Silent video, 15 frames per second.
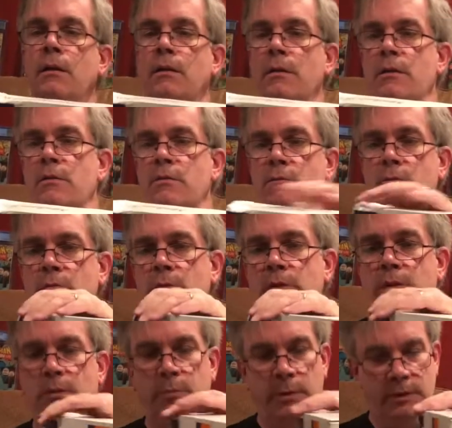This, ooh, a
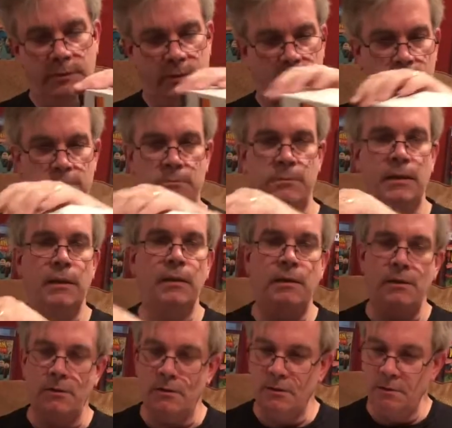little bit of a thing
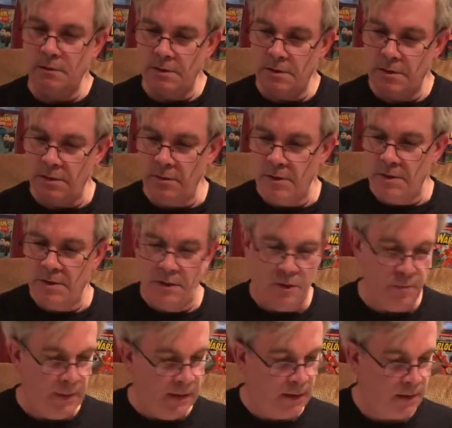here. Let's see what's in this
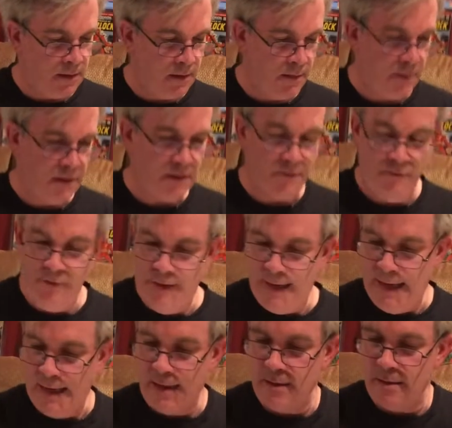box. It's a
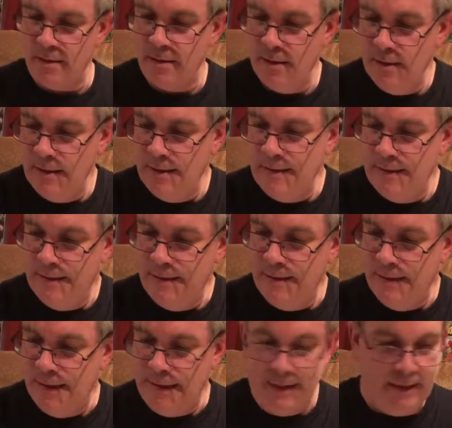FedEx.
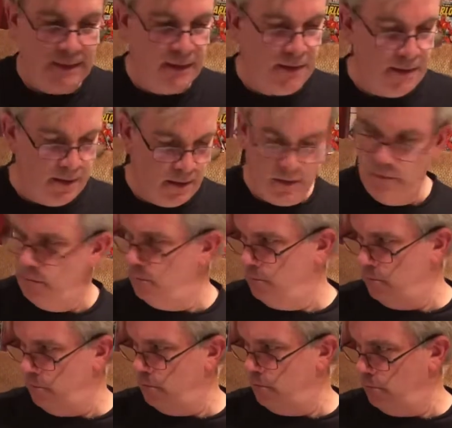I think this is,
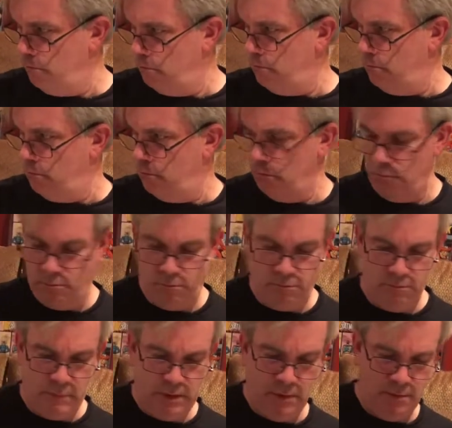
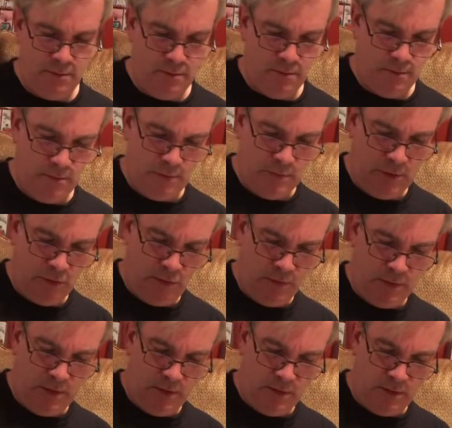I'm not sure if
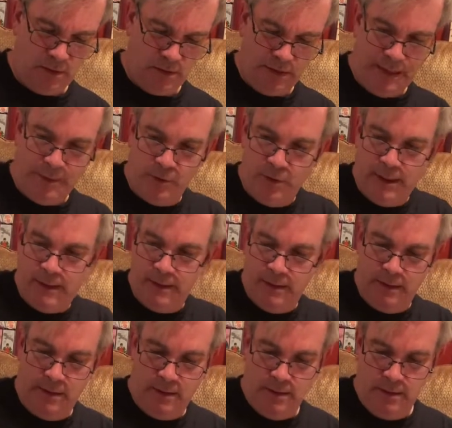this is a slab or not.
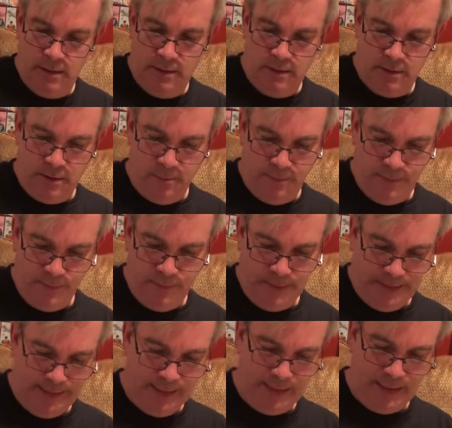It's a, I
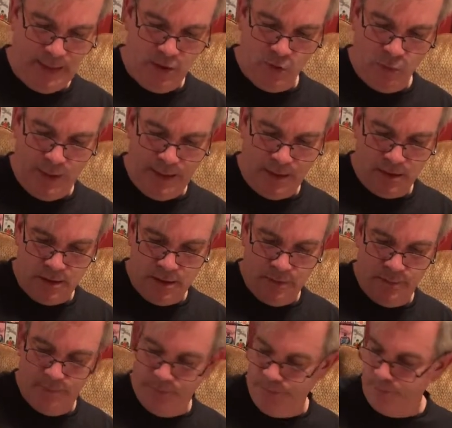think either way, it's a
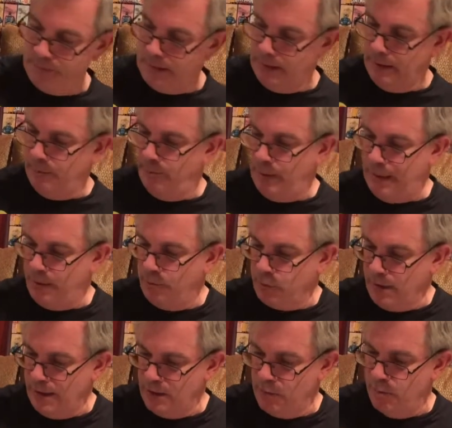big
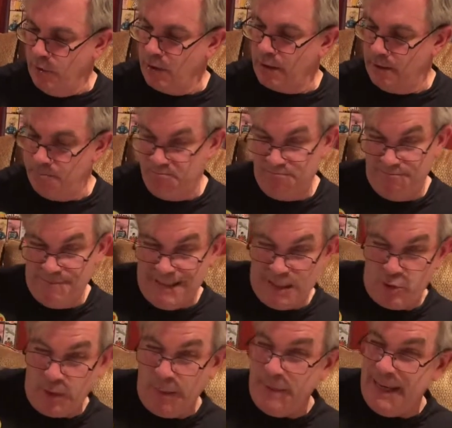bronze book. That's
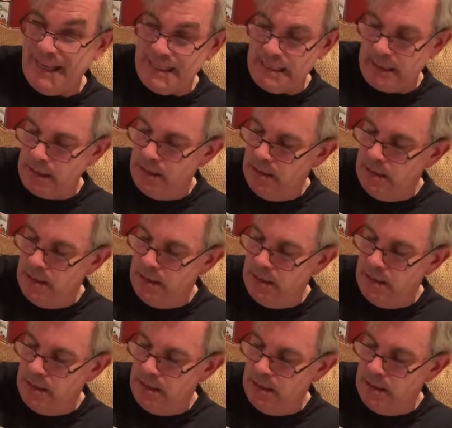what I'm guessing.